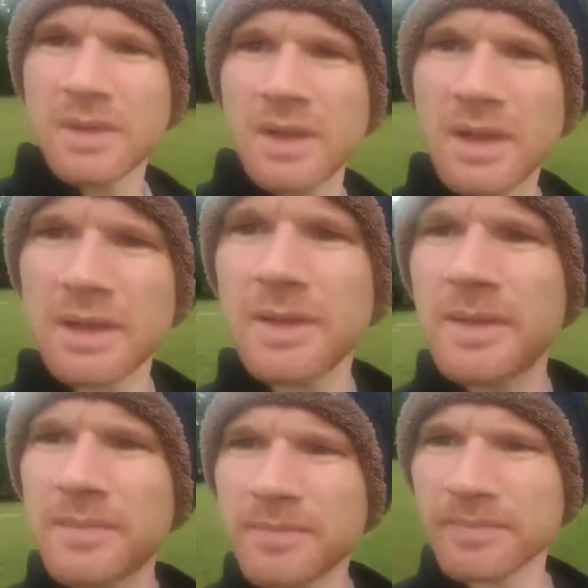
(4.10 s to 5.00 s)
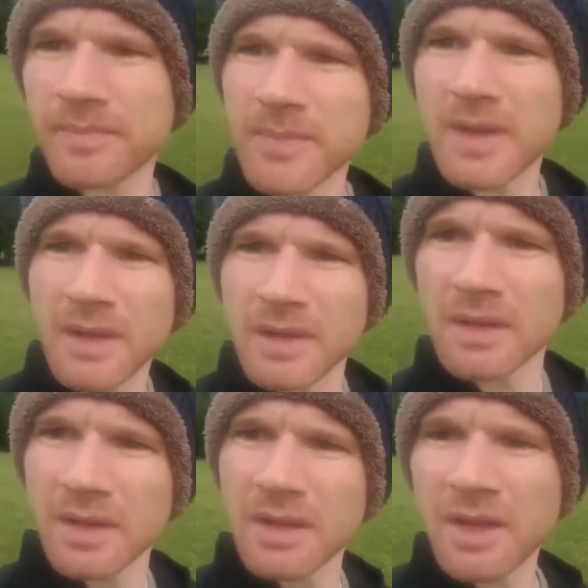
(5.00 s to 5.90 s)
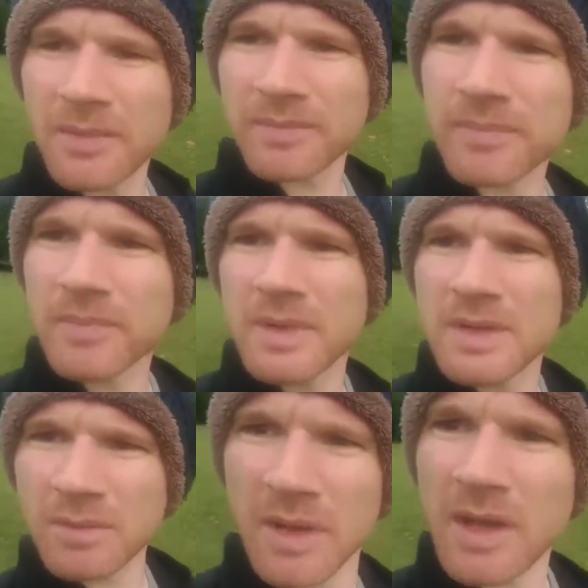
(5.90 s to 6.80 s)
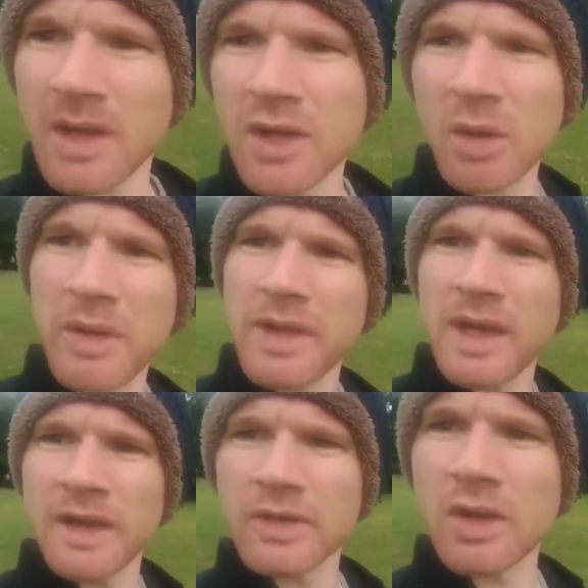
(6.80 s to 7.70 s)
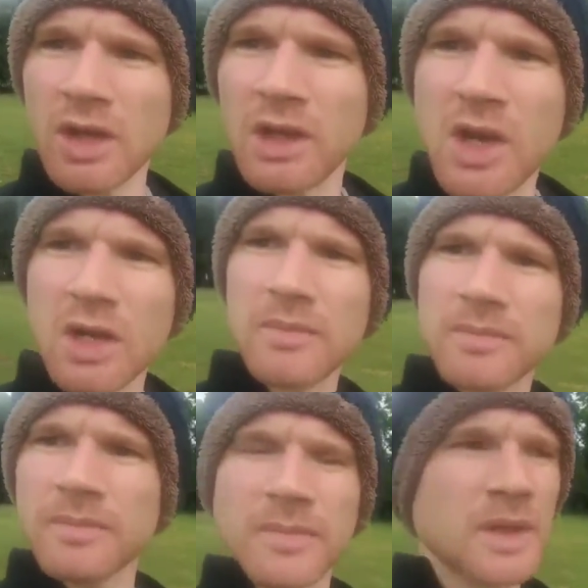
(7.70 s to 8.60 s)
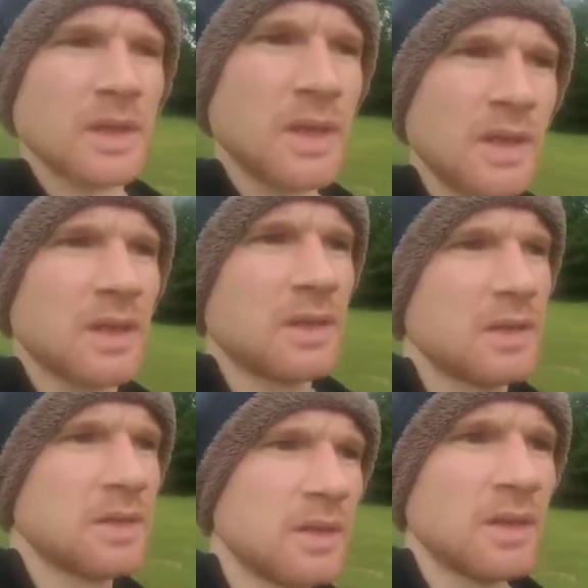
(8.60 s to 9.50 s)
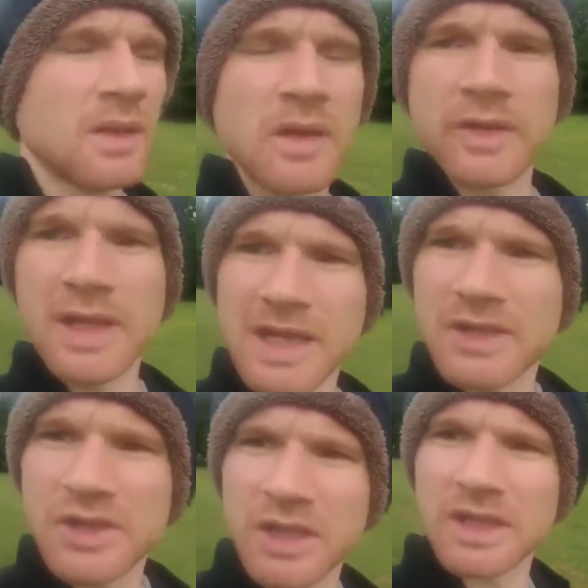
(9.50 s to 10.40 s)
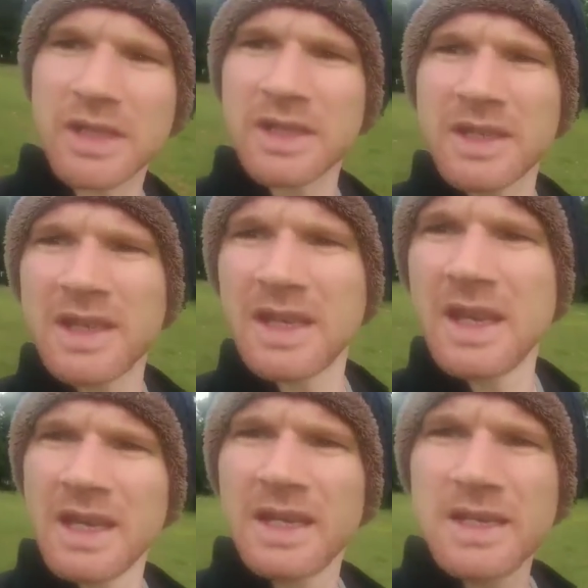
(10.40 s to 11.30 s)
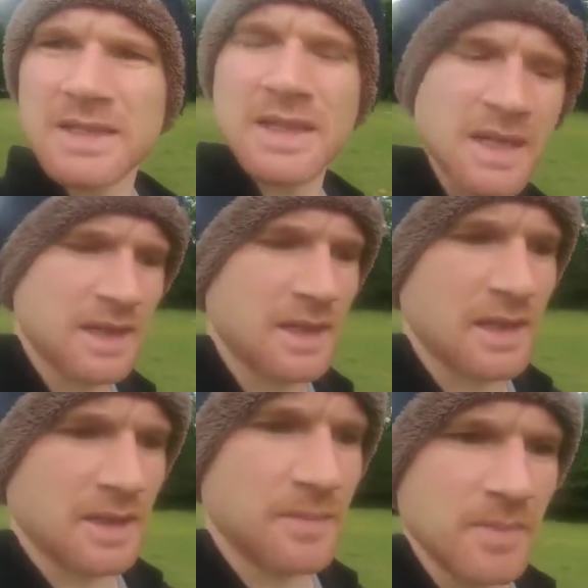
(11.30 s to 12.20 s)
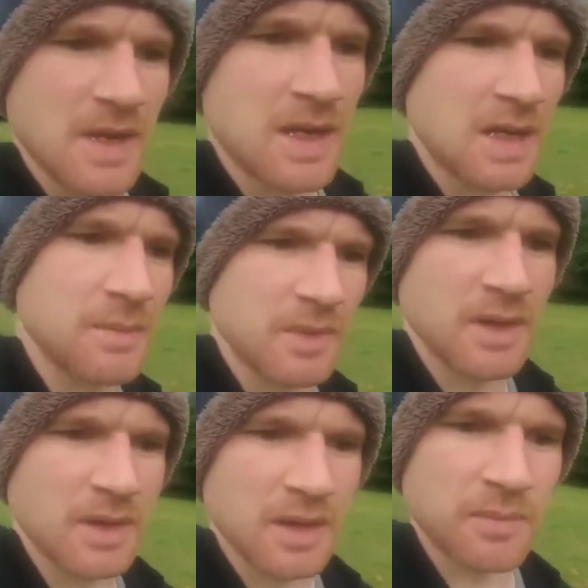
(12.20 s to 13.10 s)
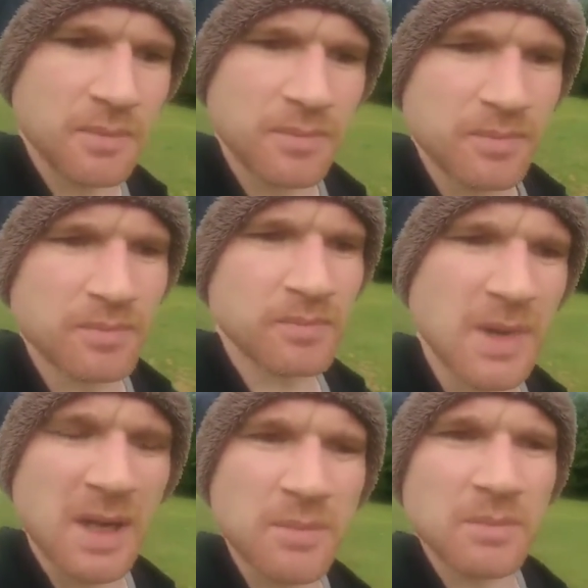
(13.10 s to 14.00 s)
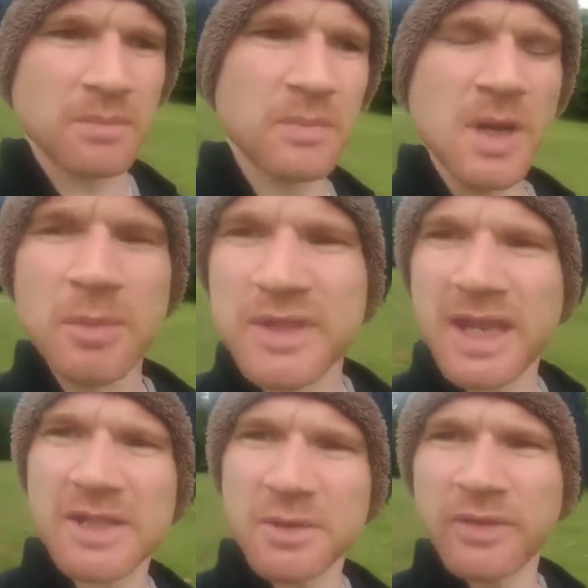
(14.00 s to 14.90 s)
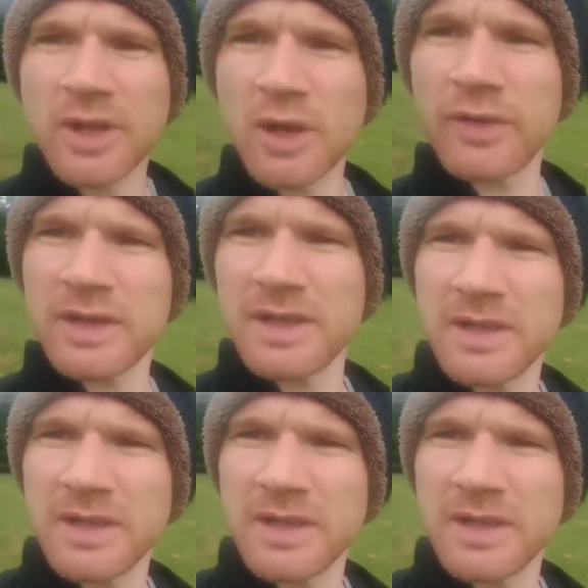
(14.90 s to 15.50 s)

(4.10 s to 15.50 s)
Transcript: Hey, you know, some uh, a comment that I've got a lot uh, over the last year is that um, I'm um, I'm obsessed with COVID.